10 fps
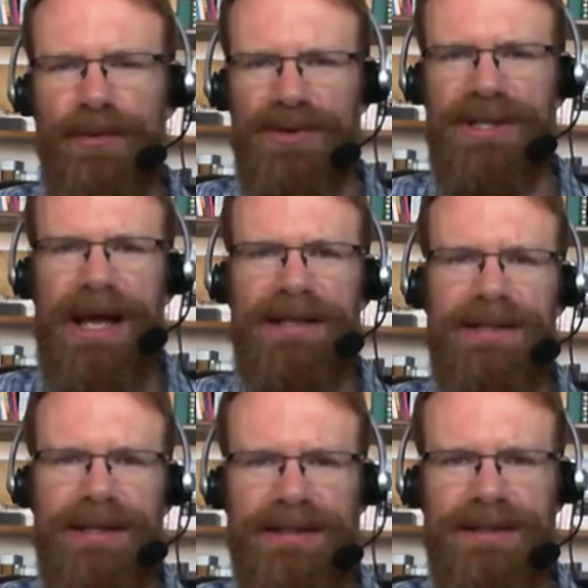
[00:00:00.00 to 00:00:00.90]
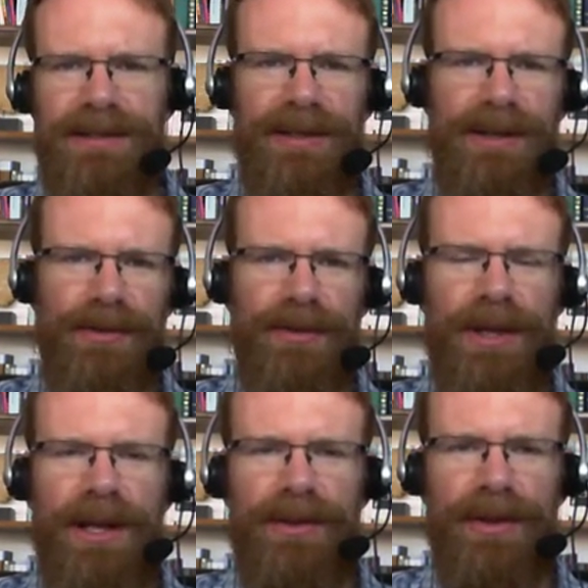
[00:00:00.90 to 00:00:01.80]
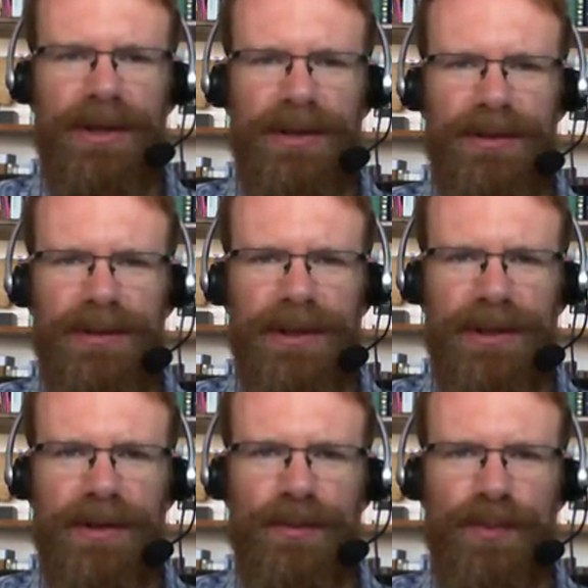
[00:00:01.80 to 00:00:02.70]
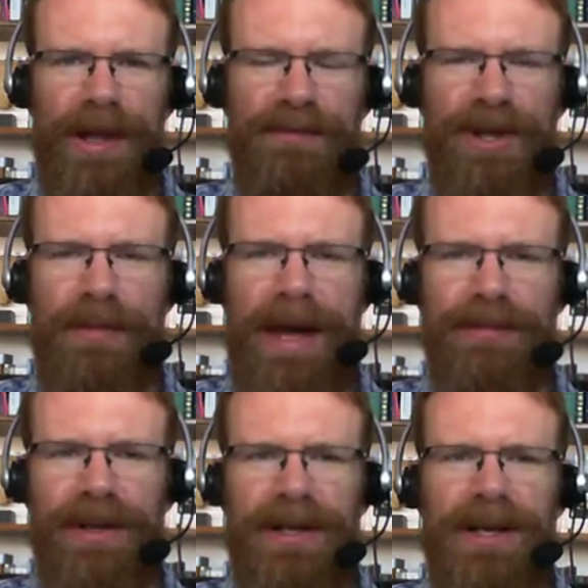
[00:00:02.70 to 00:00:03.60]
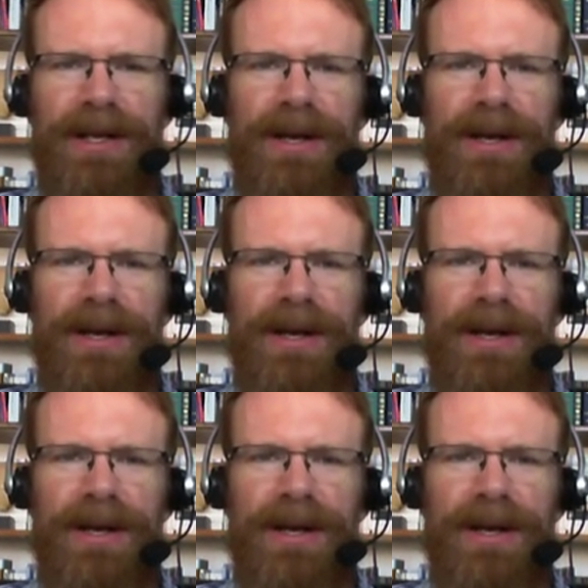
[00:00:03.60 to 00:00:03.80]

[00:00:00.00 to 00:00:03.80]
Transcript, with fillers: Of course, in Exodus, you know, the uh, c- we have the commandment,